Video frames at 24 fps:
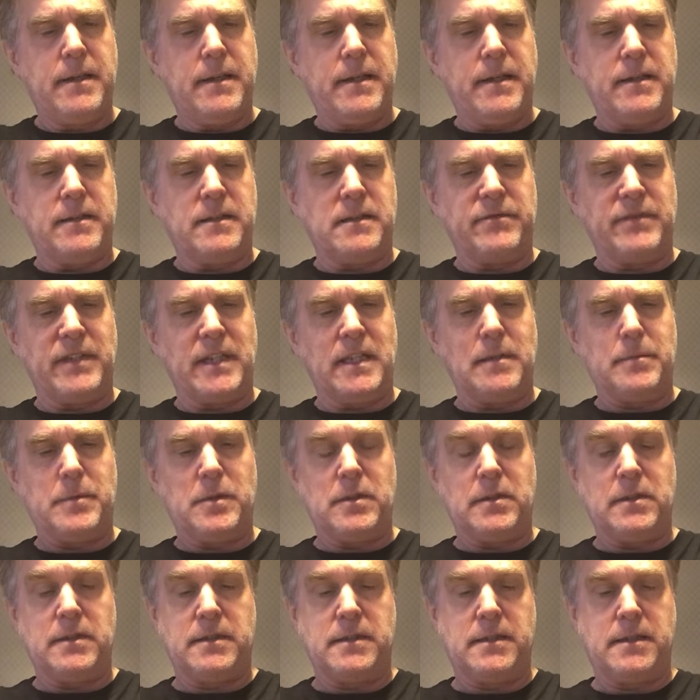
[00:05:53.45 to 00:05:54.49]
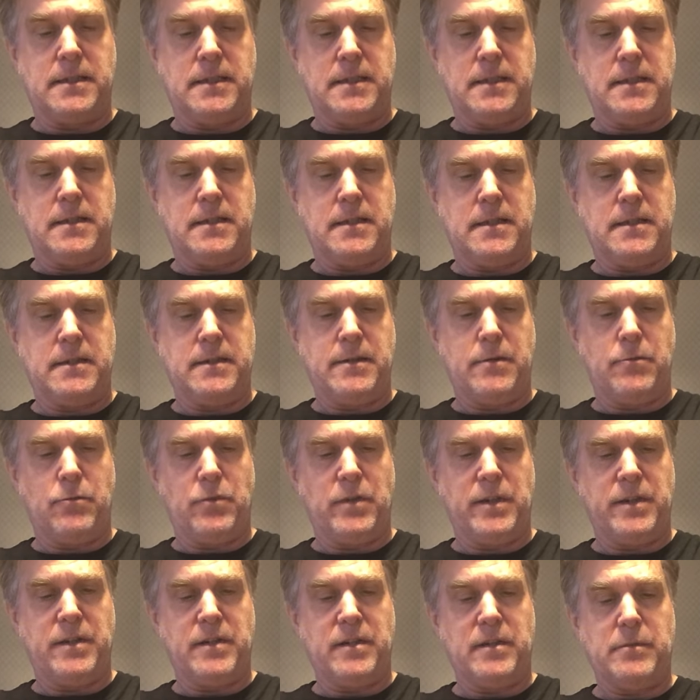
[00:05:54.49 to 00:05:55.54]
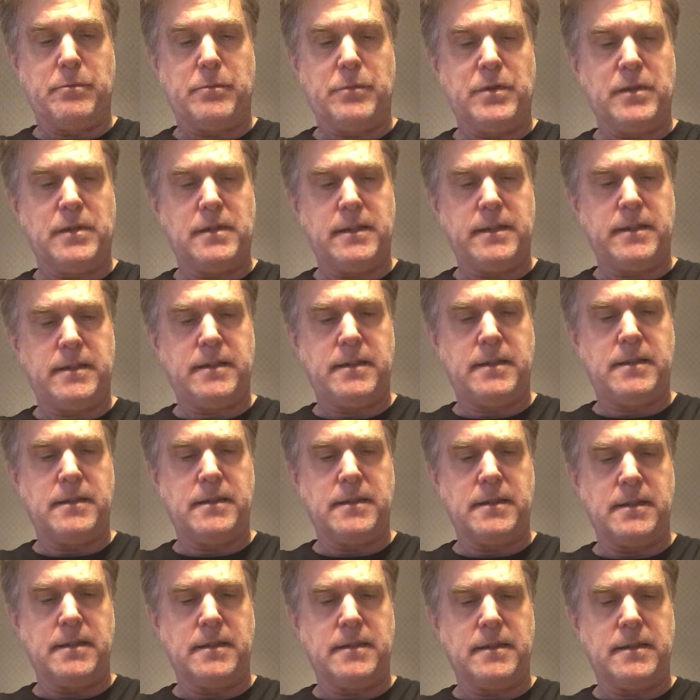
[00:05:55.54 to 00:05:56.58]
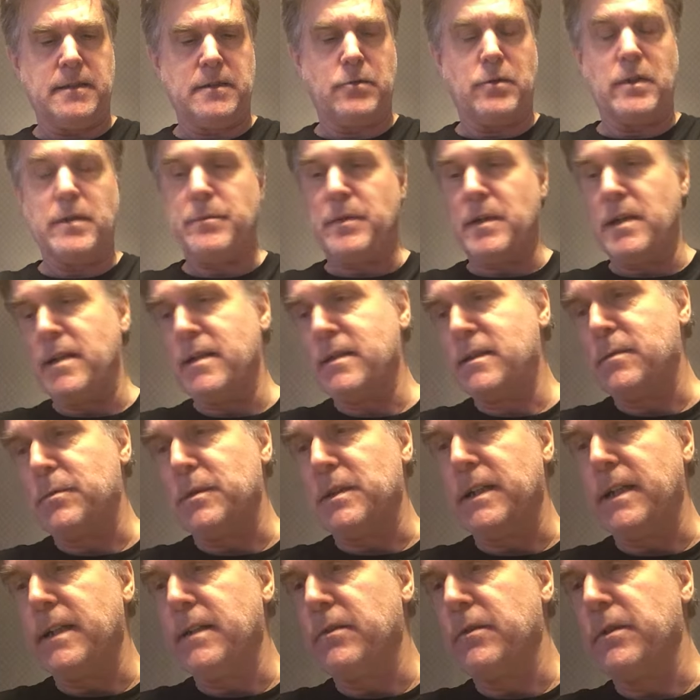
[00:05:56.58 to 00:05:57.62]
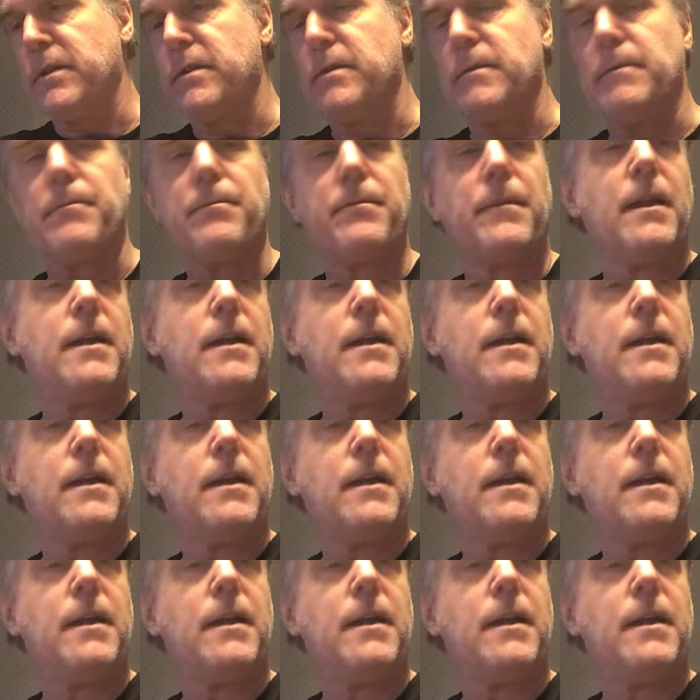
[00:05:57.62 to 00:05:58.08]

is available on, with this booklet. that's quite possible, I don't know.